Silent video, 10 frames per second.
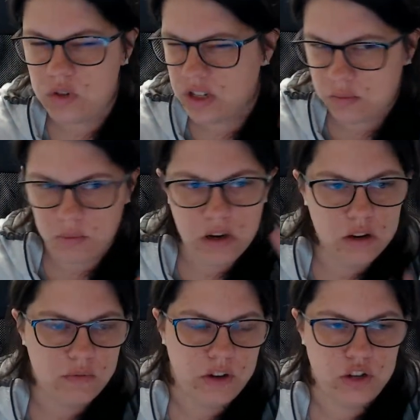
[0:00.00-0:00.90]

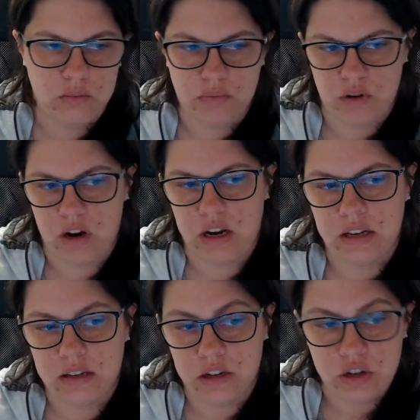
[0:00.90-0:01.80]
weird vision
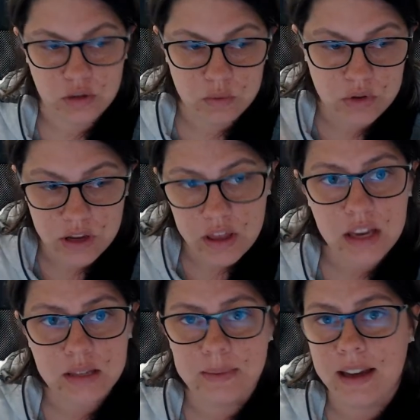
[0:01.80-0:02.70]
blurriness issues, which I think
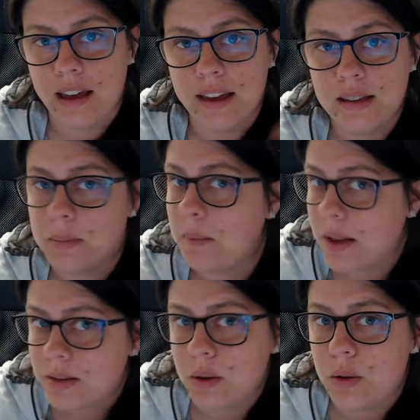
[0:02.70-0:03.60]
is because my
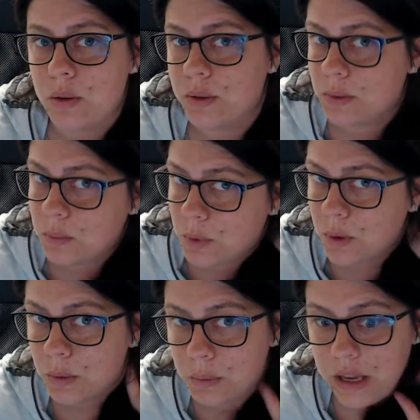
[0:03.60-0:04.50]
muscles
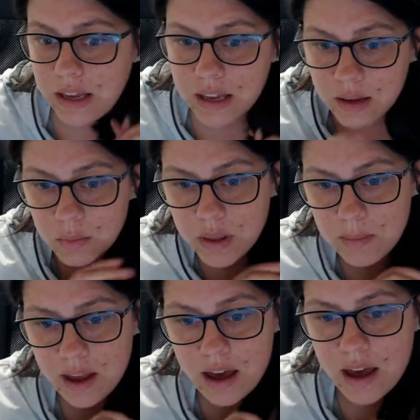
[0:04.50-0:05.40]
were weak with
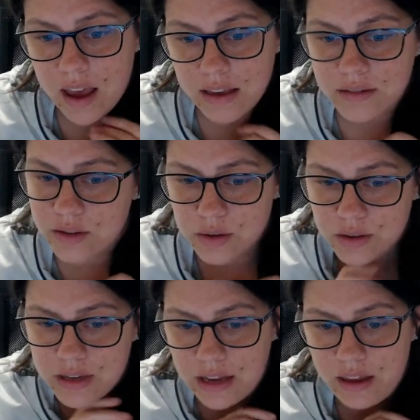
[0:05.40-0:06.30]
my eyes and they're
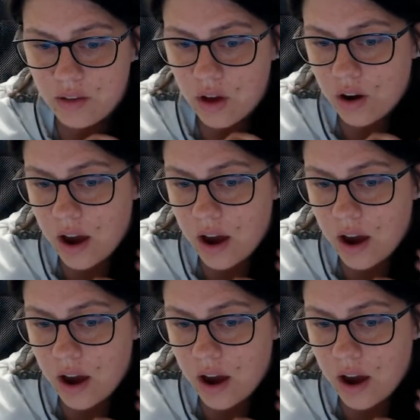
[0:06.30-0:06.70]
just taking longer. I